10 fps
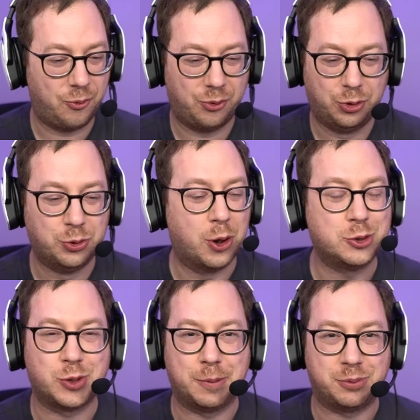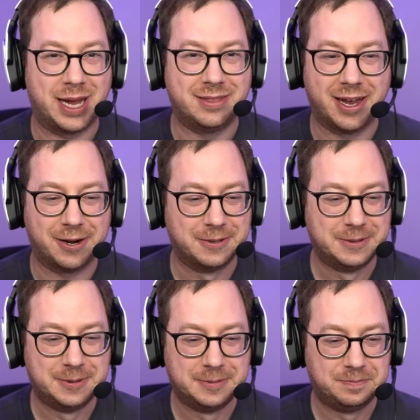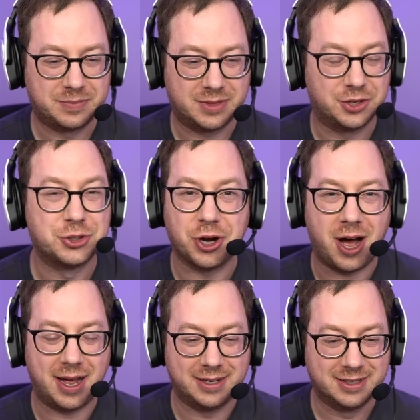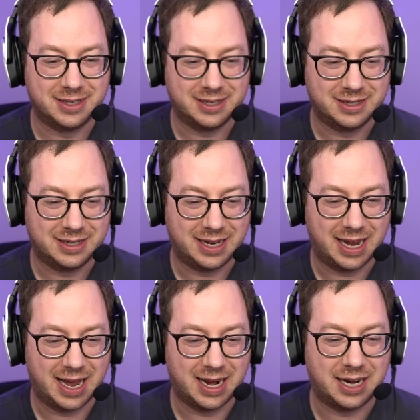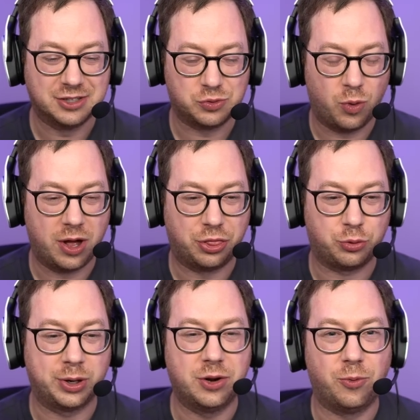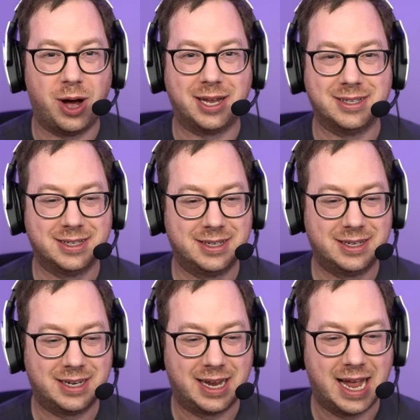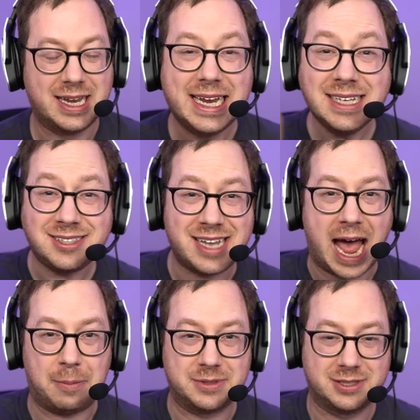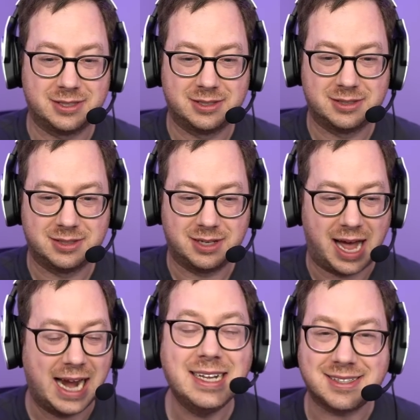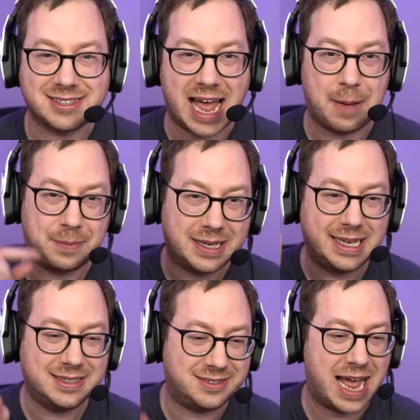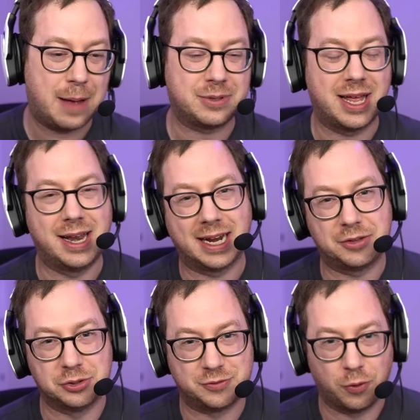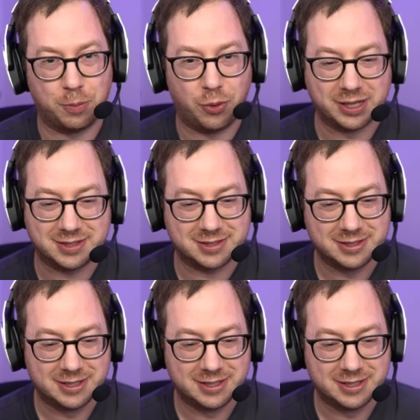Who knows what he played there? They're gone. And I just won three to one. And he snapped. I didn't snap. He snapped, and I got those four points.